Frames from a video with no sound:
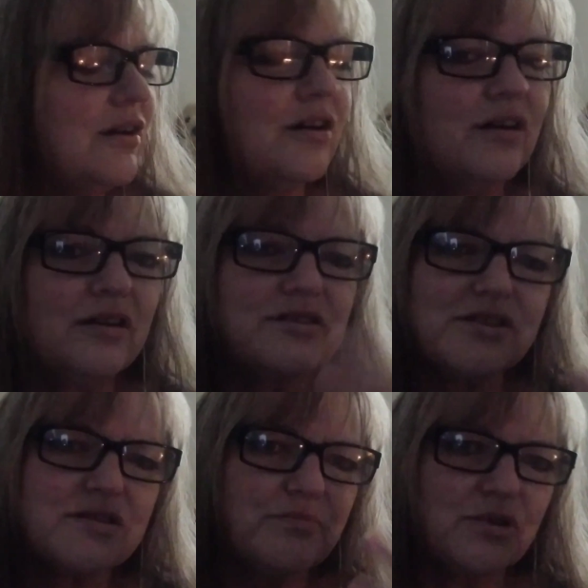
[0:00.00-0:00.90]
Oh,
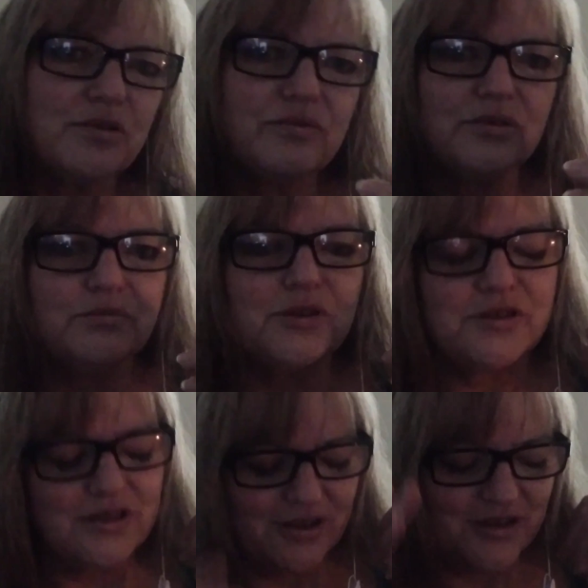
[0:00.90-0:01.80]
just beautiful
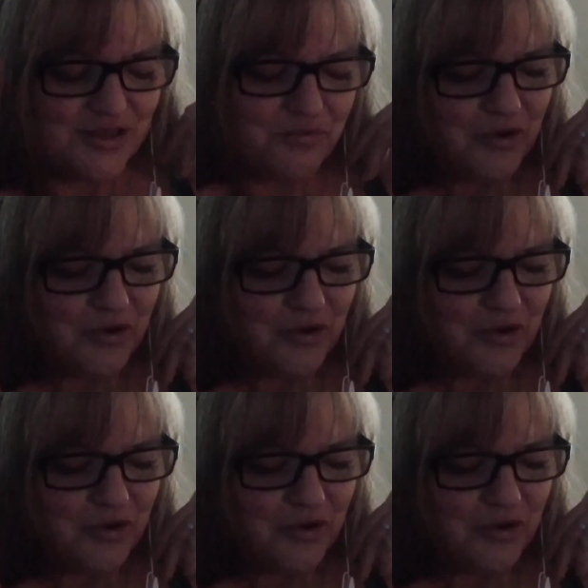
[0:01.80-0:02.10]
music. There's a